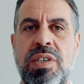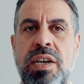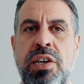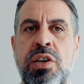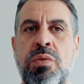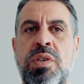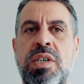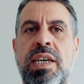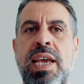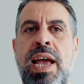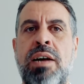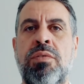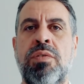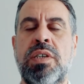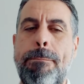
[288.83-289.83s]
unused
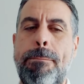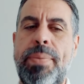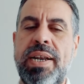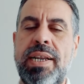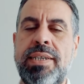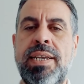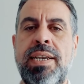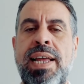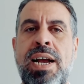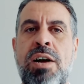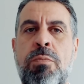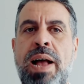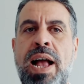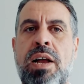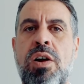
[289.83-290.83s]
accounts. But is it now
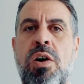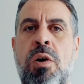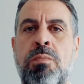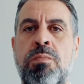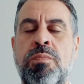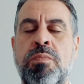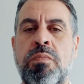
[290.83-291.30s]
back on?